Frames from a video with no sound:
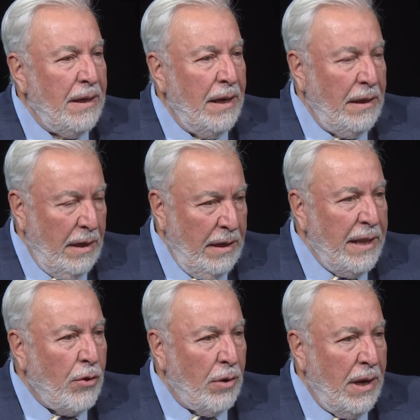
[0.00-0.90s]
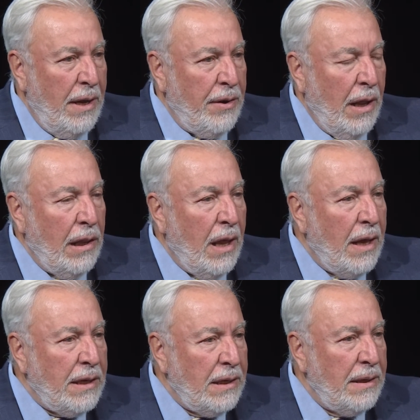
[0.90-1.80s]
in the Quran,
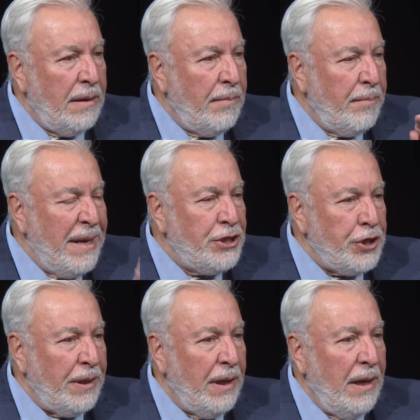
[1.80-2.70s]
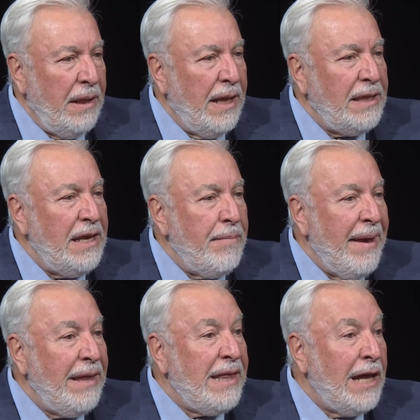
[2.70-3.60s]
Allah mentioned that He
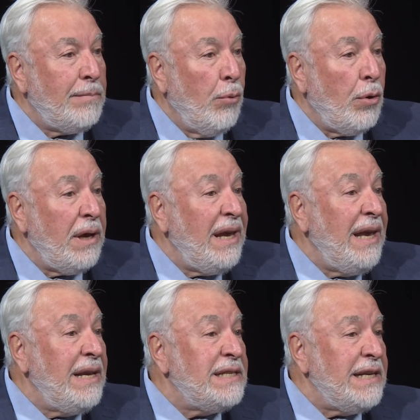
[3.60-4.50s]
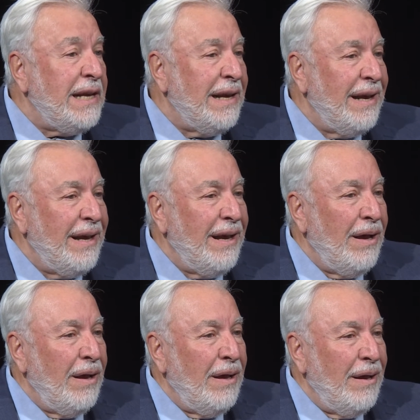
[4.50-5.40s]
made that book easy.
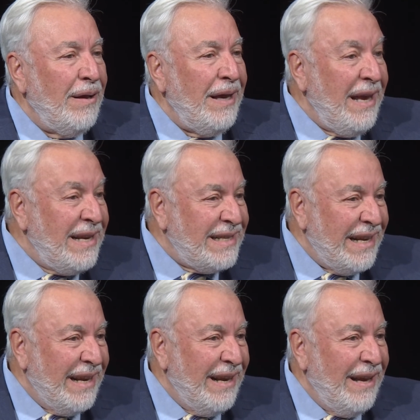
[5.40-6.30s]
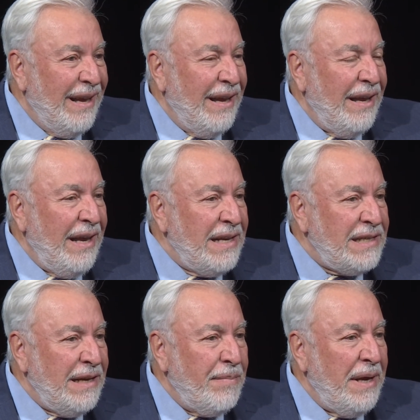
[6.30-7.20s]
Easy.
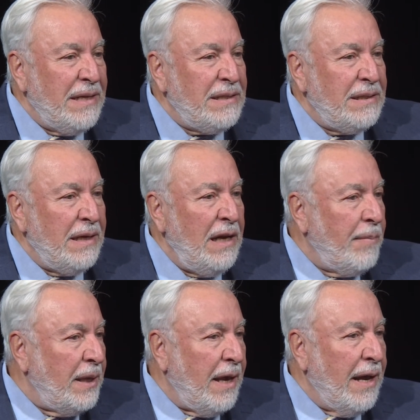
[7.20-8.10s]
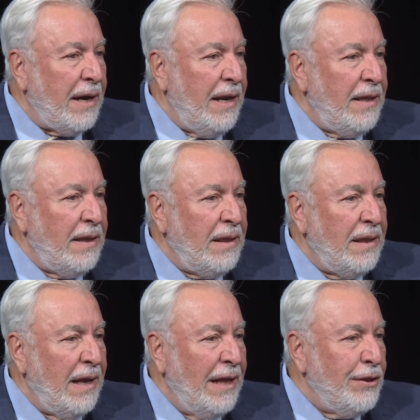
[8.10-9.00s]
Easy means anybody can read it,
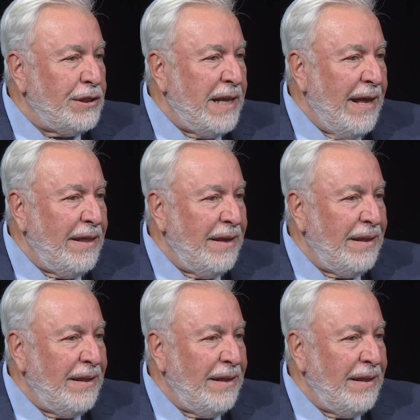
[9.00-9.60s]
understand it.